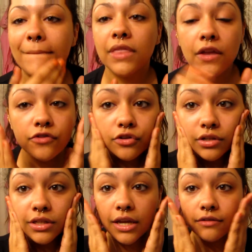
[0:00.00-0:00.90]
It leaves your
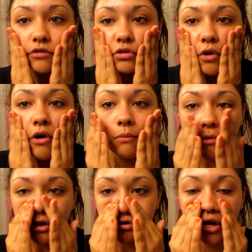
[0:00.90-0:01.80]
skin so
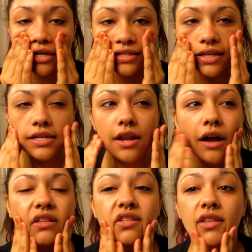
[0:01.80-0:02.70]
moisturizing and
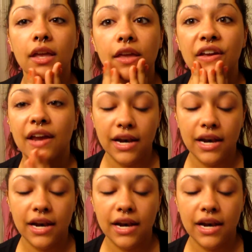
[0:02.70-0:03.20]
not sticky or